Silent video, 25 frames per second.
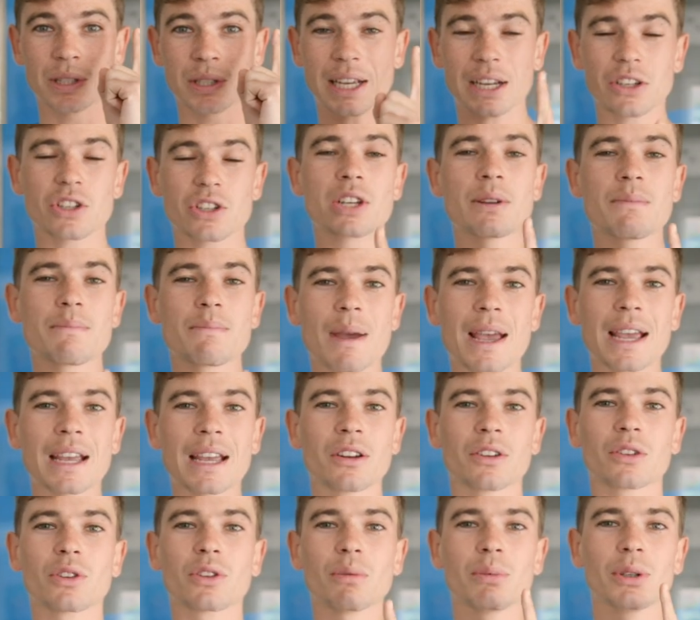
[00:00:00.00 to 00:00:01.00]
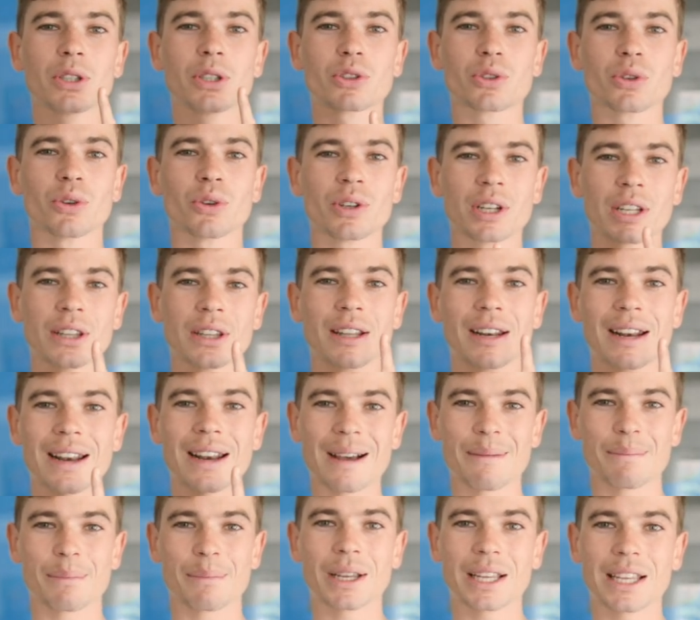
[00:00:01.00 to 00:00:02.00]
was actually made to be stored in the
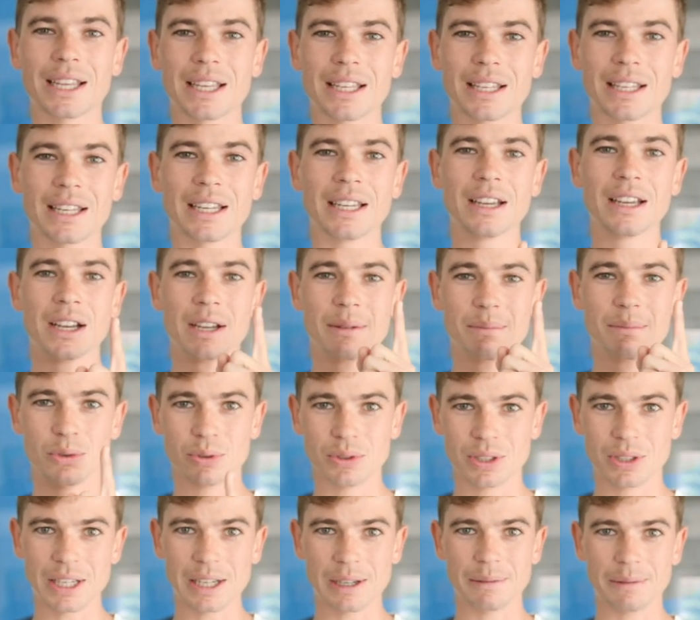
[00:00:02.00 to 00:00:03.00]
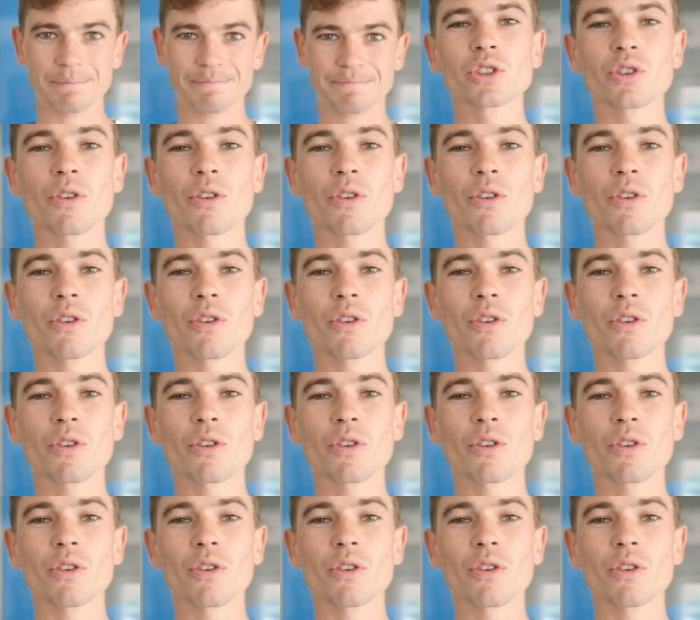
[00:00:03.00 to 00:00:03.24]
Lamborghini Museum.